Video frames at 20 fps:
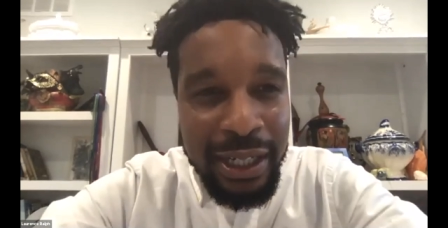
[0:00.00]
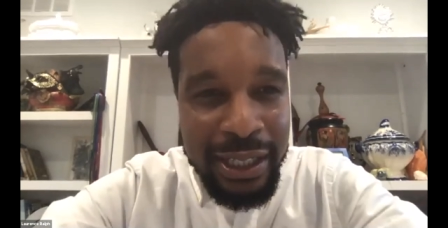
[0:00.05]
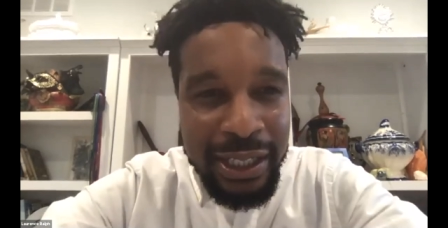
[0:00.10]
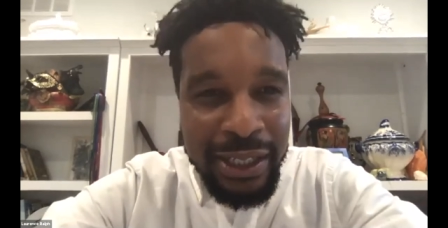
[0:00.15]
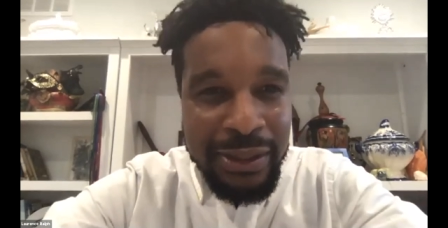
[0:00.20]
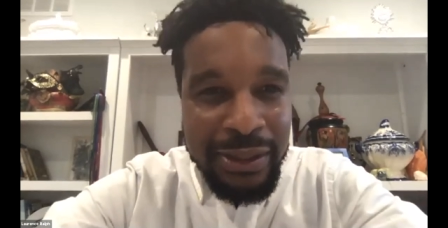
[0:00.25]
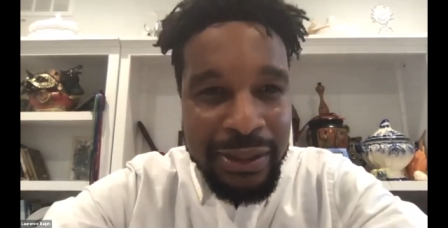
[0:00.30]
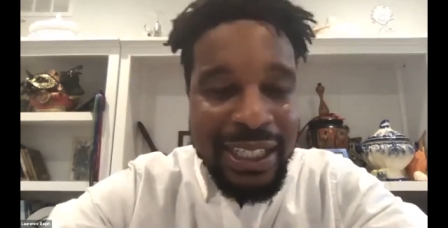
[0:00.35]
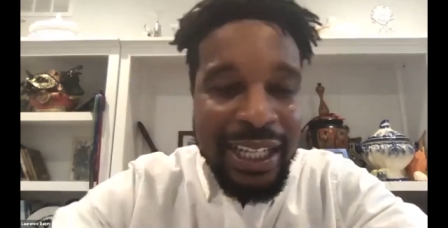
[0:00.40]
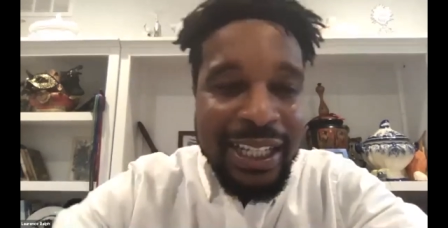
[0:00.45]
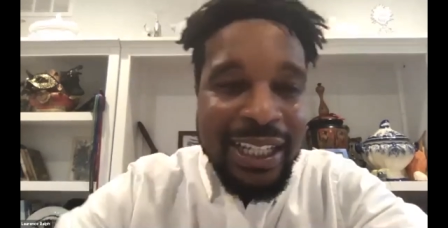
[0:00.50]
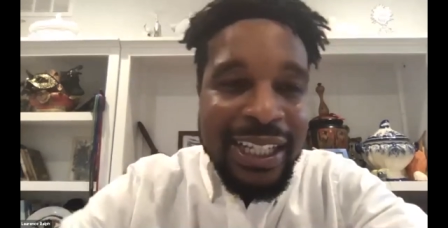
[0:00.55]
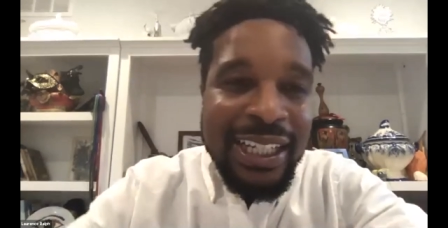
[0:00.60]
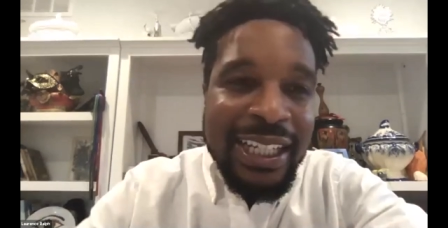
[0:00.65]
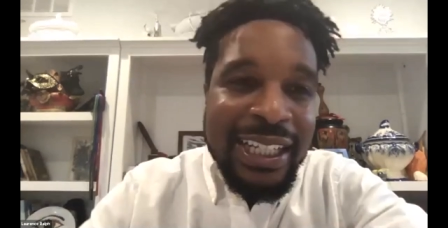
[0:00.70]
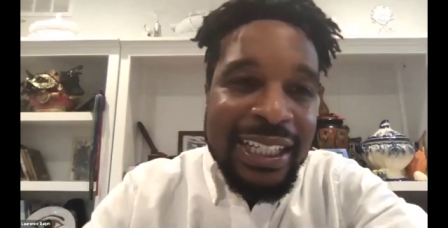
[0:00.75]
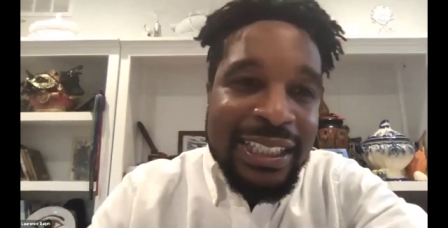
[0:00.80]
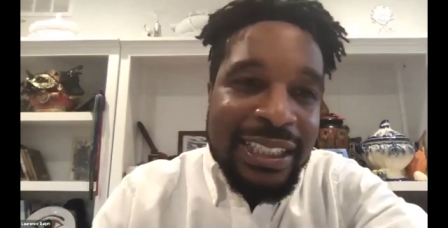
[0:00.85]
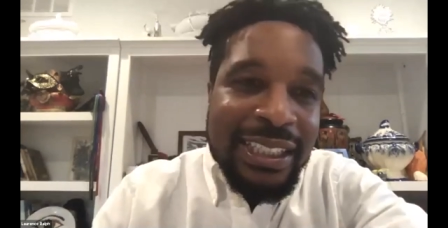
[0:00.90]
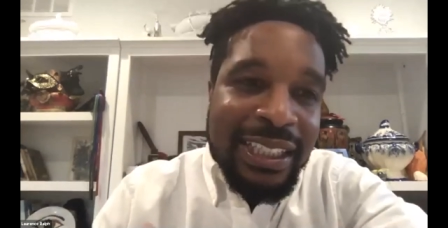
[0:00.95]
they were telling
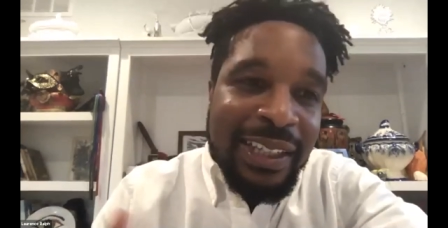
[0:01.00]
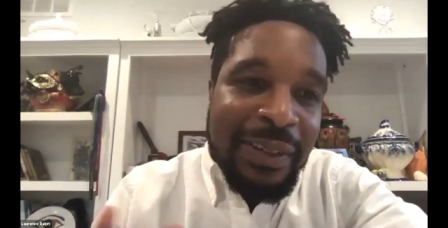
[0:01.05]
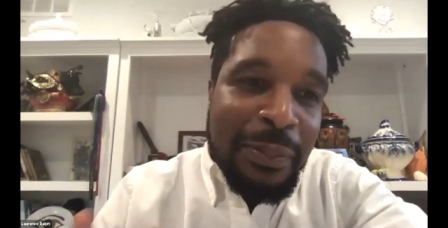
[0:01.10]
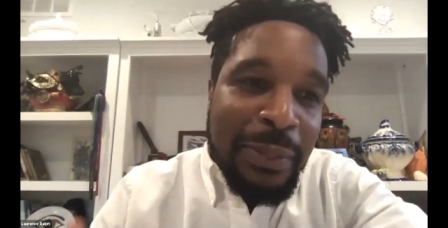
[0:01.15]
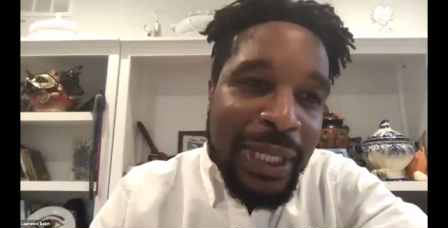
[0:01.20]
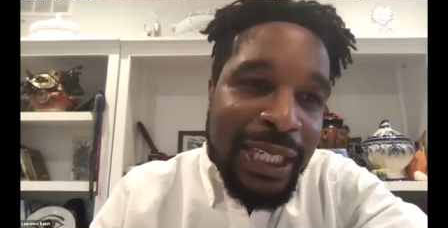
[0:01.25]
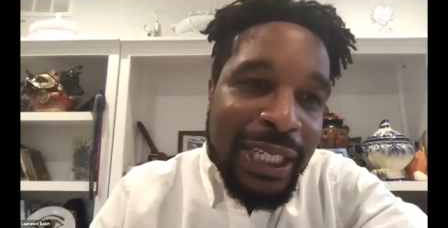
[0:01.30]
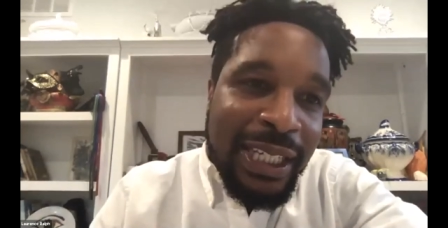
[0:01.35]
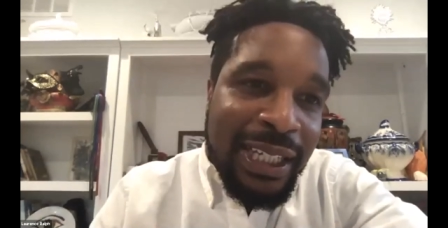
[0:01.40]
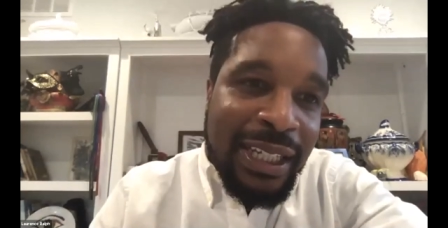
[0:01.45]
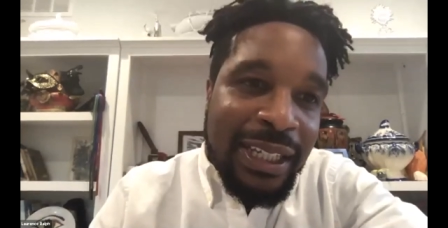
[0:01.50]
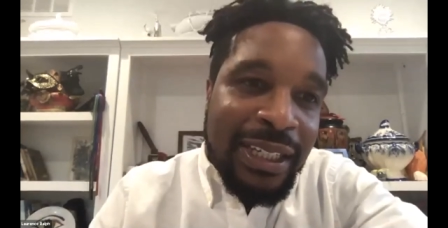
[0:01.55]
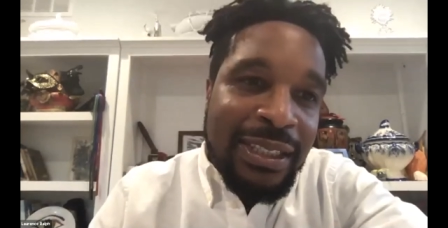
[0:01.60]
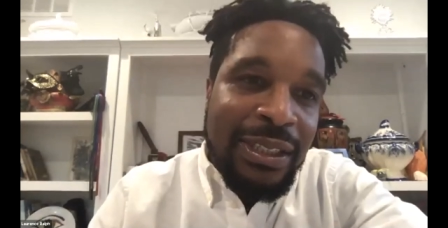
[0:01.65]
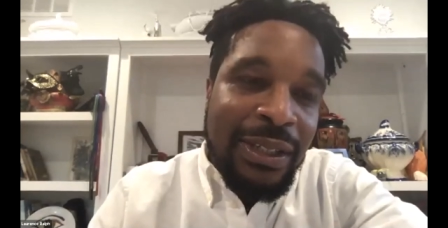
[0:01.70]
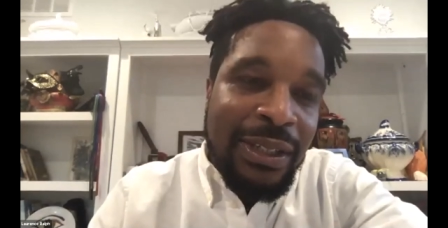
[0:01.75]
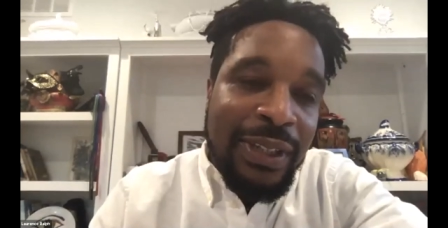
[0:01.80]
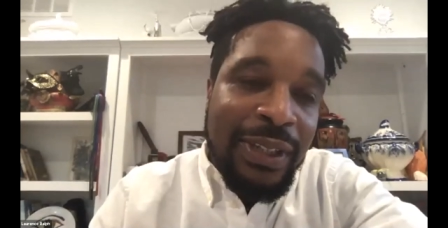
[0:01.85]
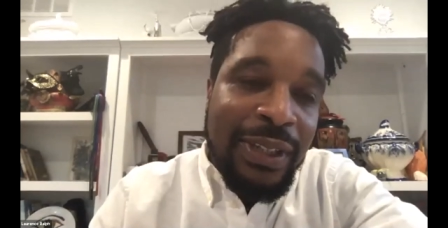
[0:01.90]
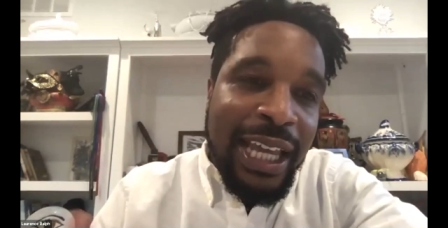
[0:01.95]
it to the media
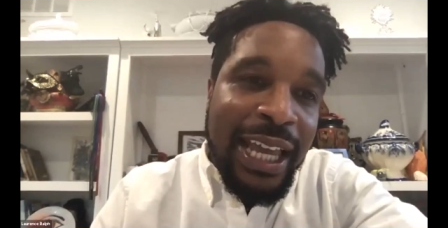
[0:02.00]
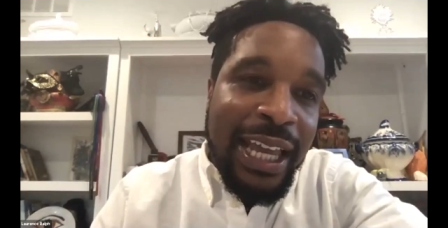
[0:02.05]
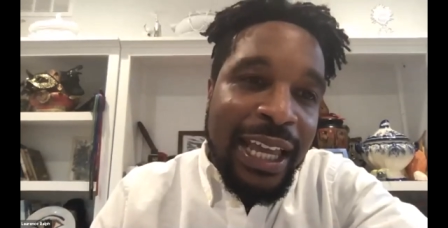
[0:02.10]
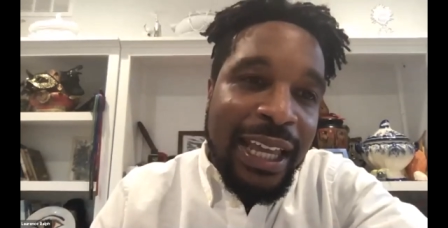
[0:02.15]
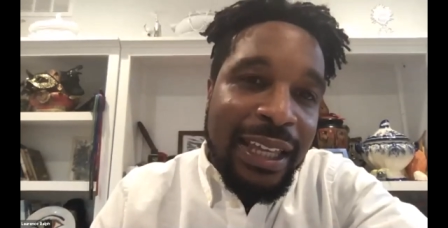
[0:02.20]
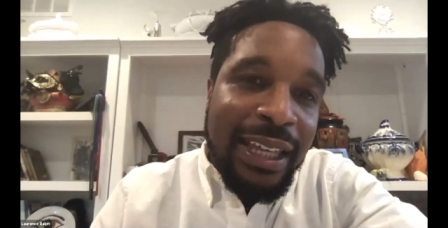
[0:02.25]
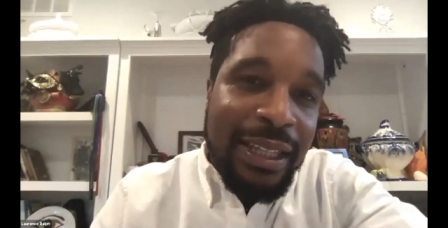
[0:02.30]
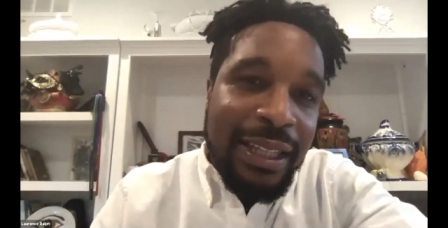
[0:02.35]
so that